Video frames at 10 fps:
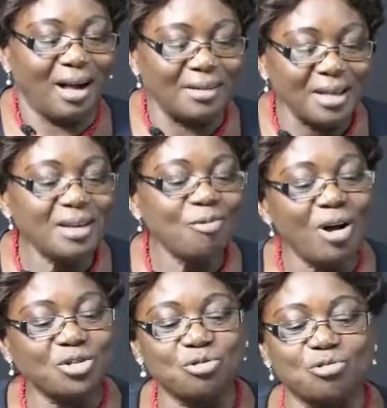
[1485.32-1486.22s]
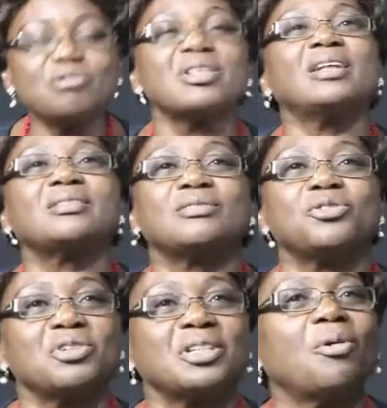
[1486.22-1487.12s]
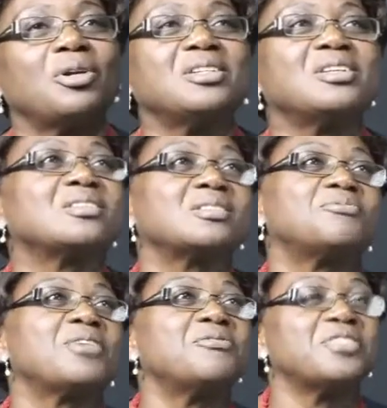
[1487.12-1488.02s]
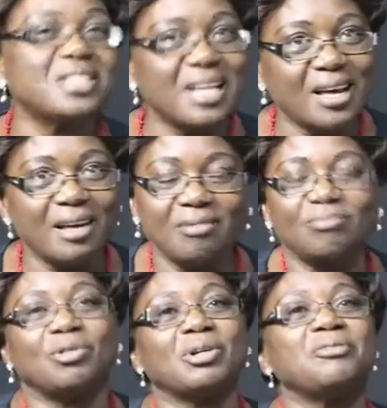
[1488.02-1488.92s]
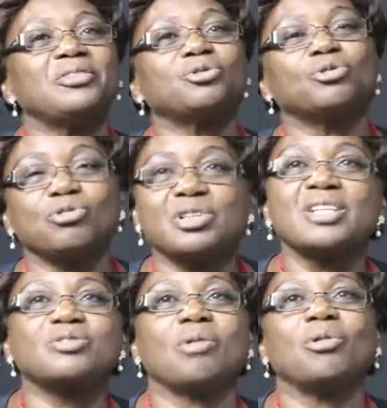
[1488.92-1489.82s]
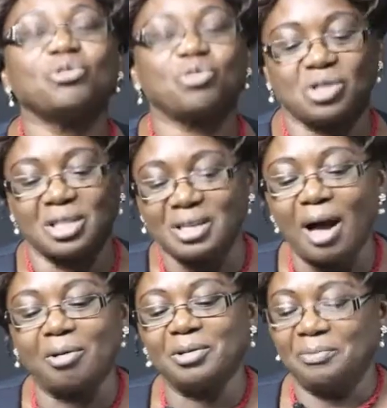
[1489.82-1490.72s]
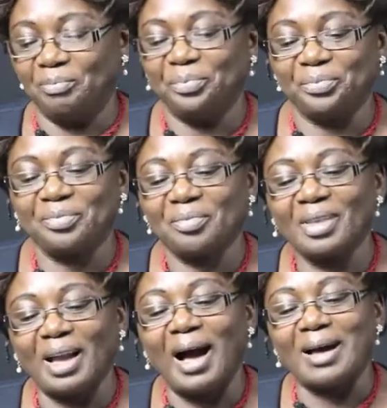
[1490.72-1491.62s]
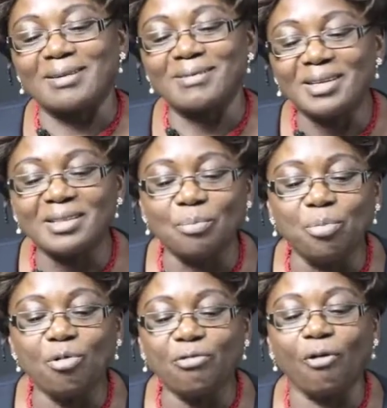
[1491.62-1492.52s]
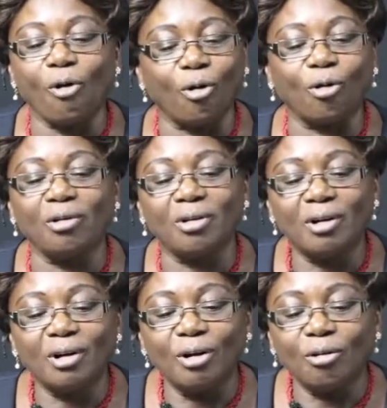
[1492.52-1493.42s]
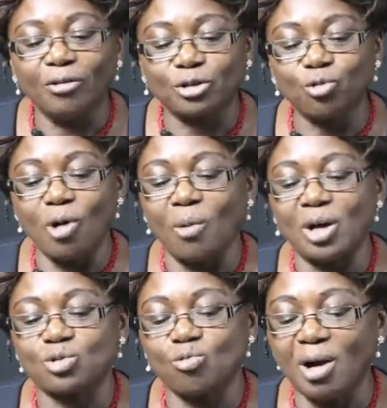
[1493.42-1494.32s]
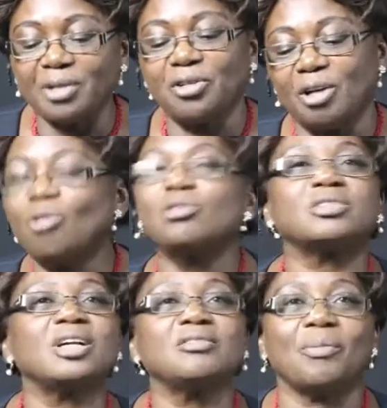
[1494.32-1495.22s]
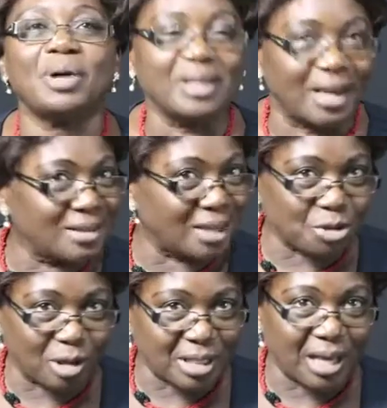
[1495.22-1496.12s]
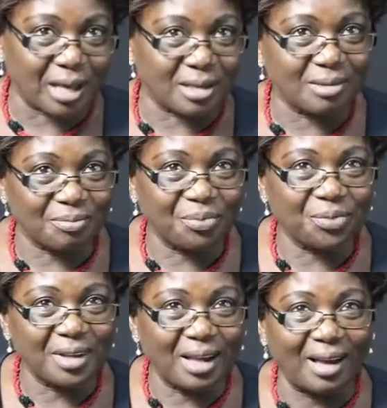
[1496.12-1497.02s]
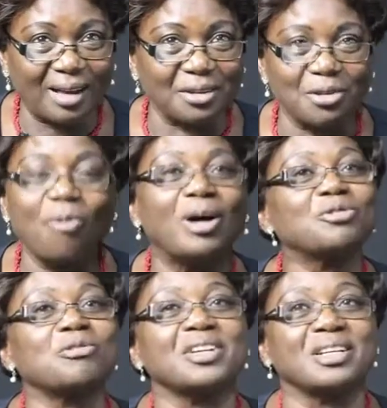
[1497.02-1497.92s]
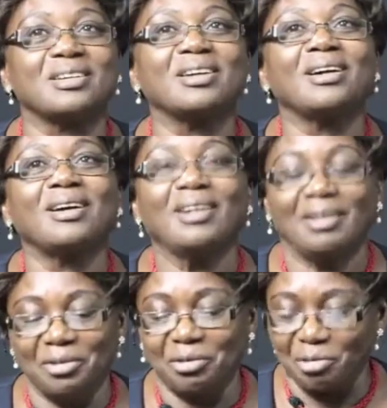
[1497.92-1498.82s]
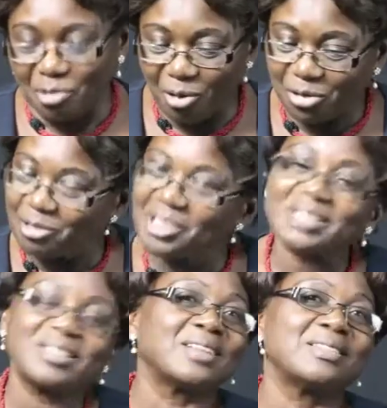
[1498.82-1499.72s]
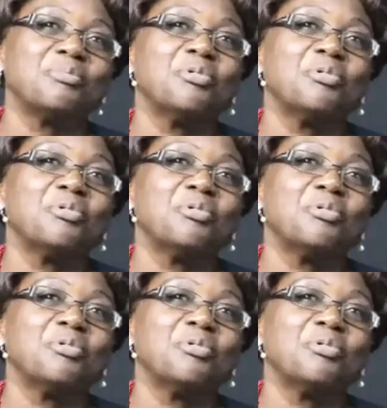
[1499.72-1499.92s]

And then once you do that during the holidays, if every day or every two days you are going to sit down and read the book for 2 hours, one, you are not going to tell your mother again that you are tired and you don't want to read. You just take the